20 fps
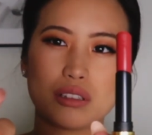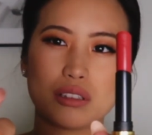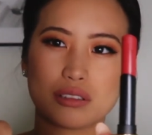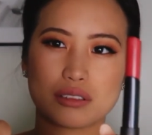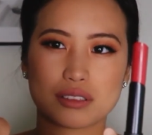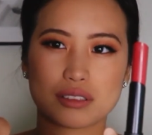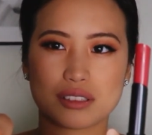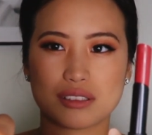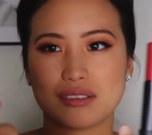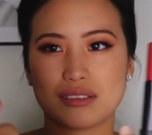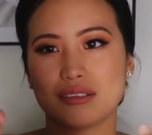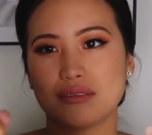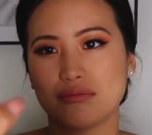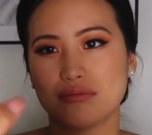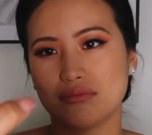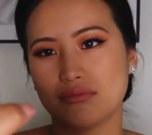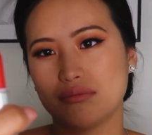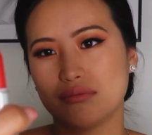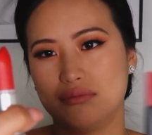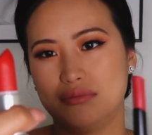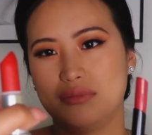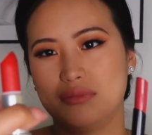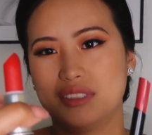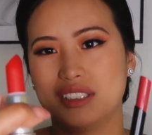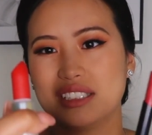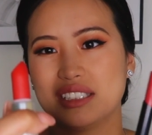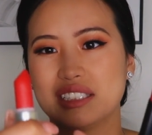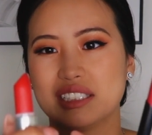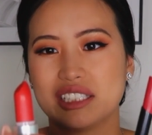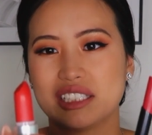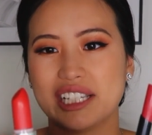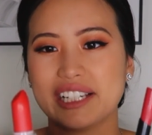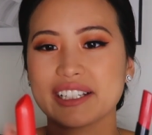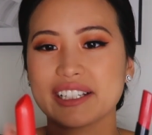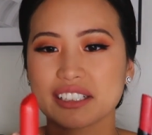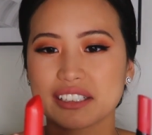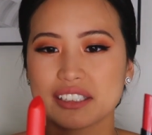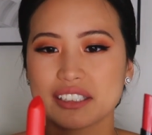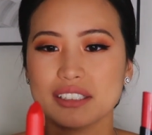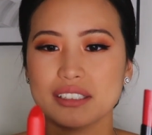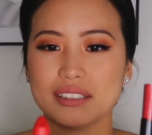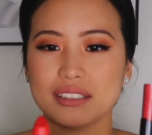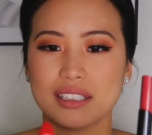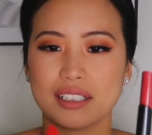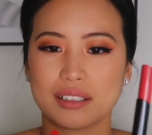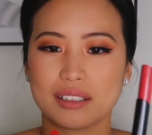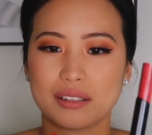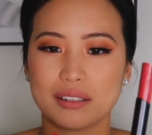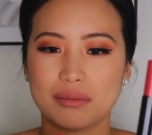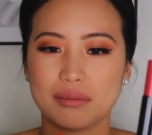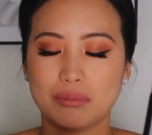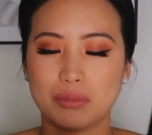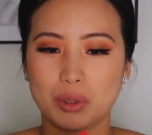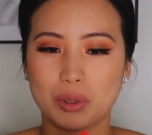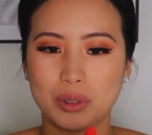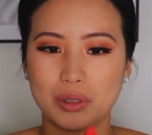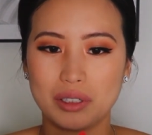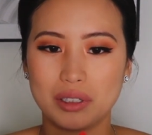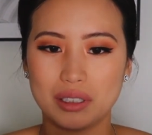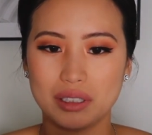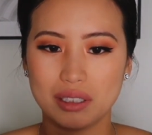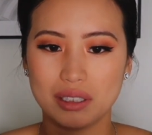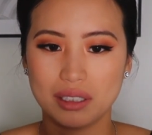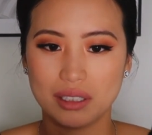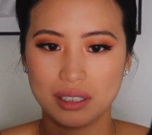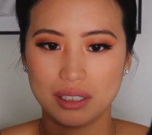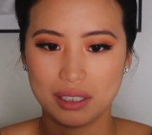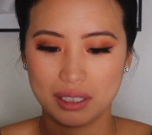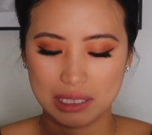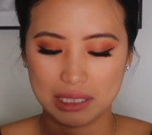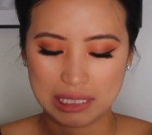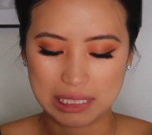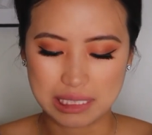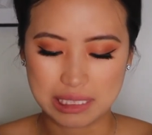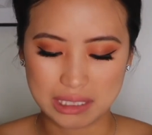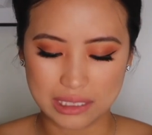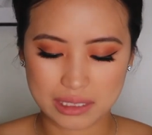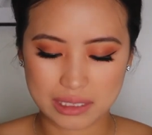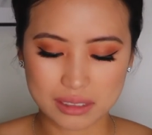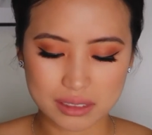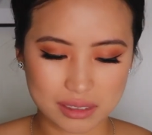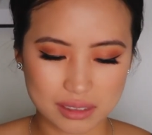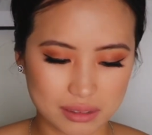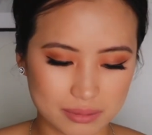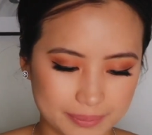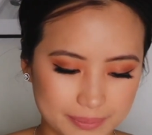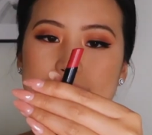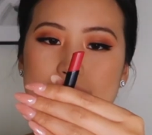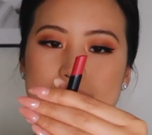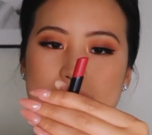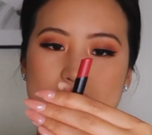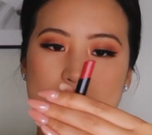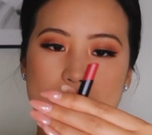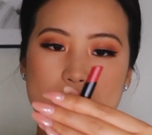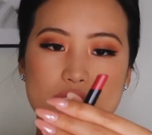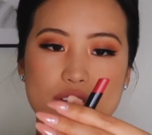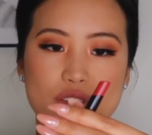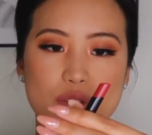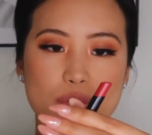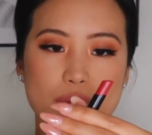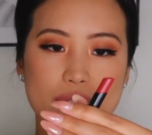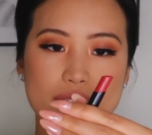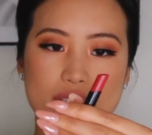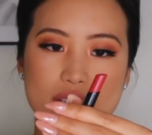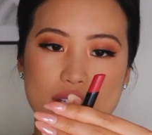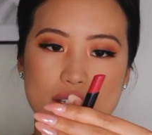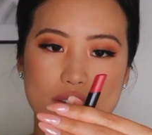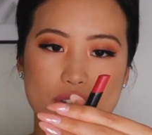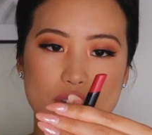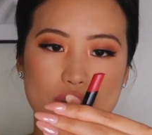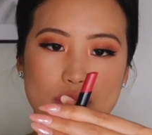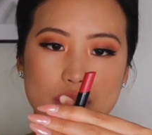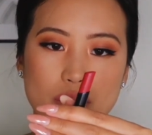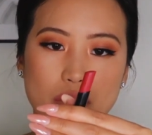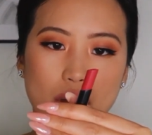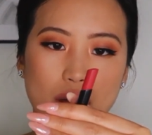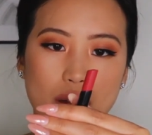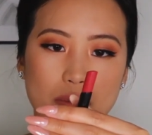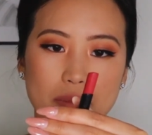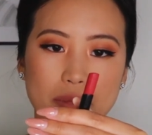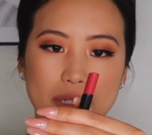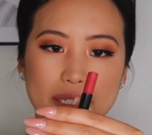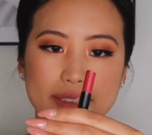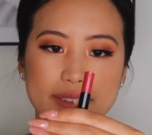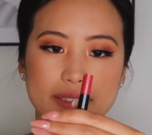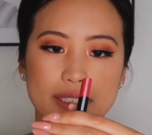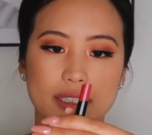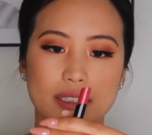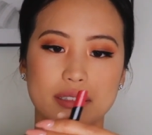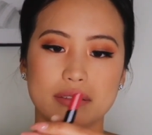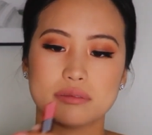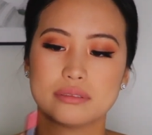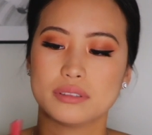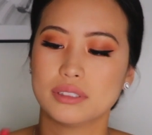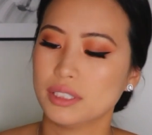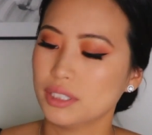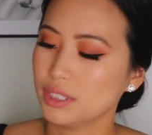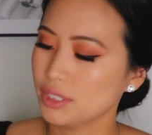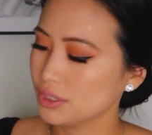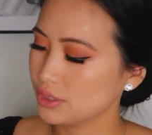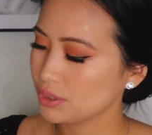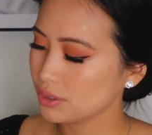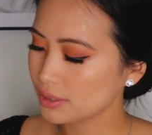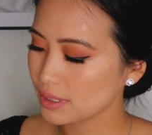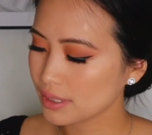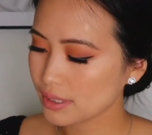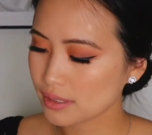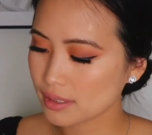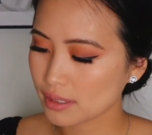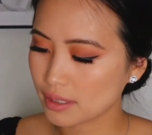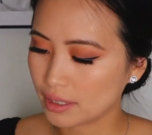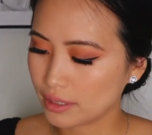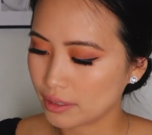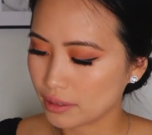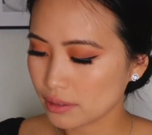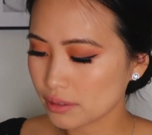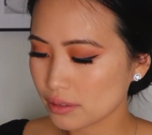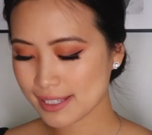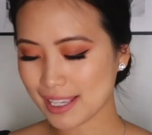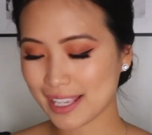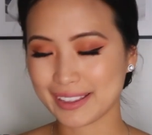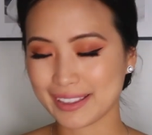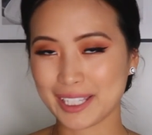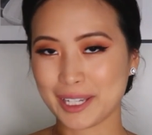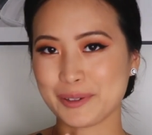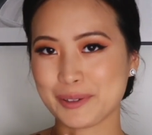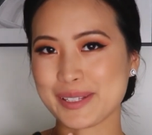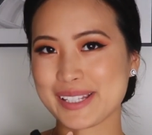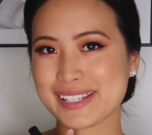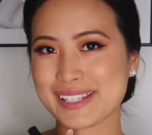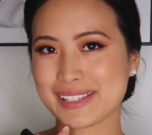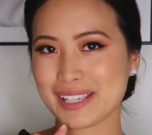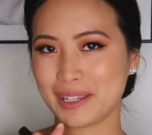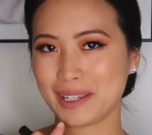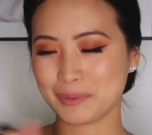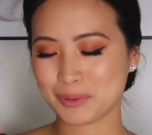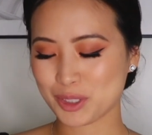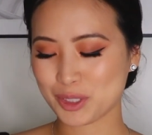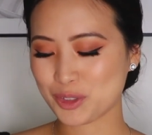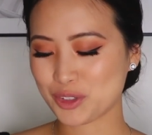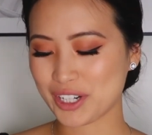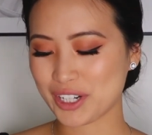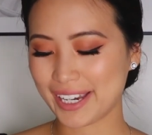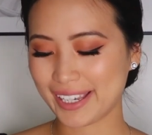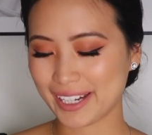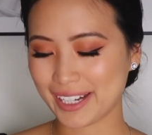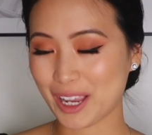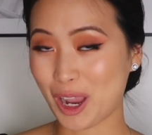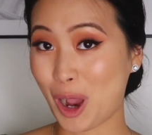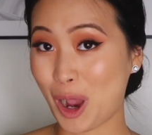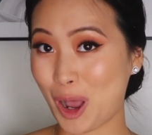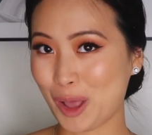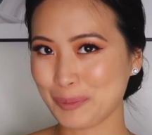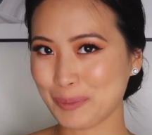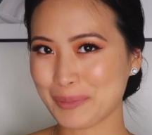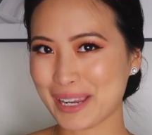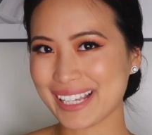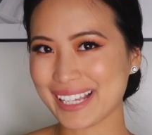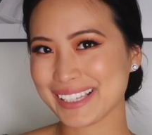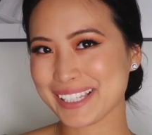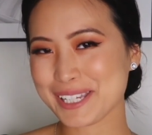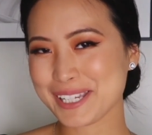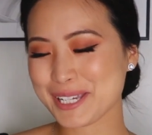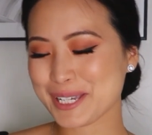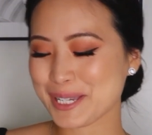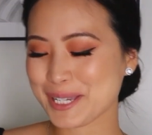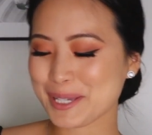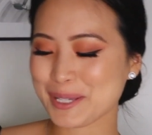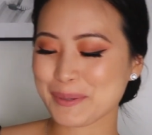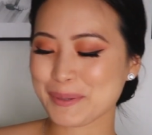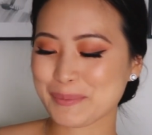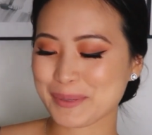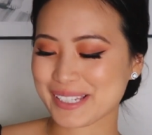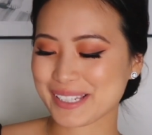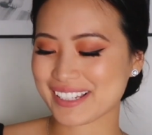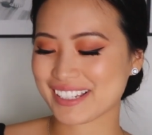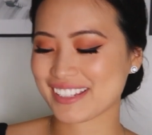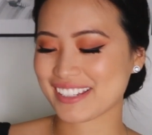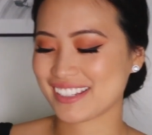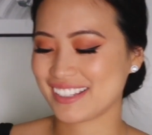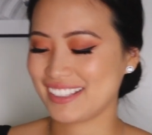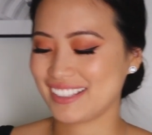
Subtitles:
looks thicker, like more in it. Easily twisted to go up and down. So that's nice. And now it's time to try it on my lips.